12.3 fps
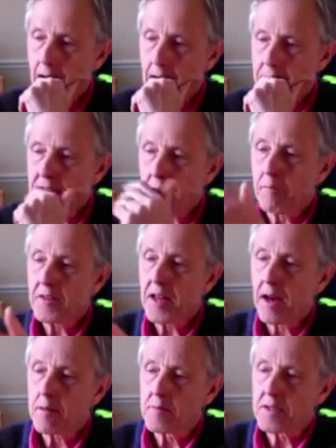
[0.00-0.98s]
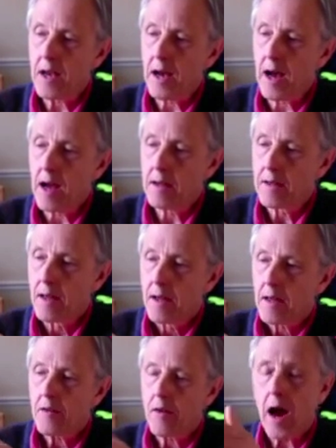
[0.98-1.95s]
Sometimes,
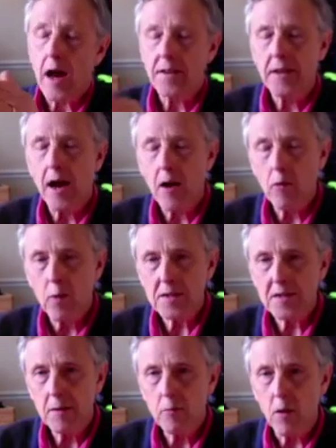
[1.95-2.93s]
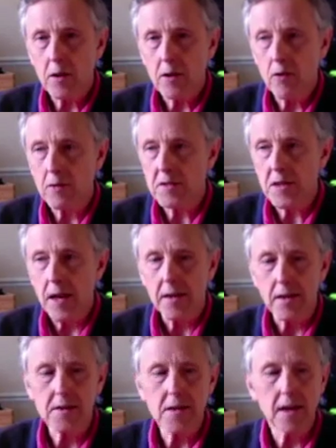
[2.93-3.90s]
yeah, I always did what Jung said.
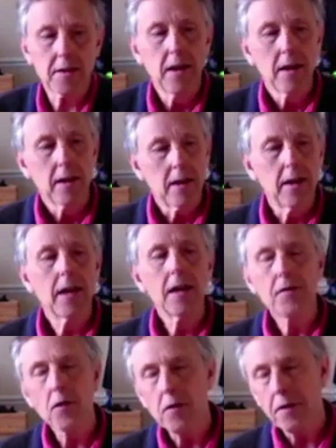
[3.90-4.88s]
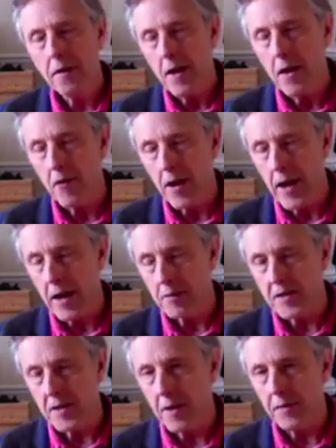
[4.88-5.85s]
He said, leave your theory
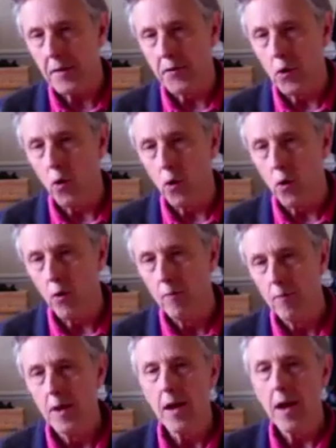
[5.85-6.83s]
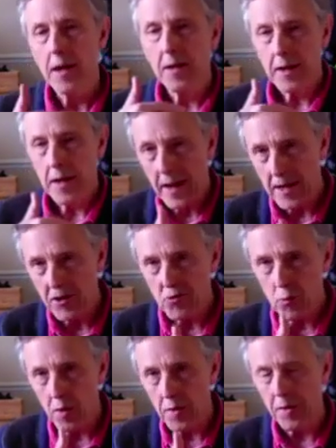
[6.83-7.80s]
outside the door,
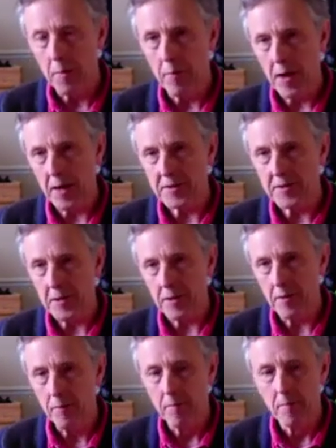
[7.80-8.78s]
engage with the person.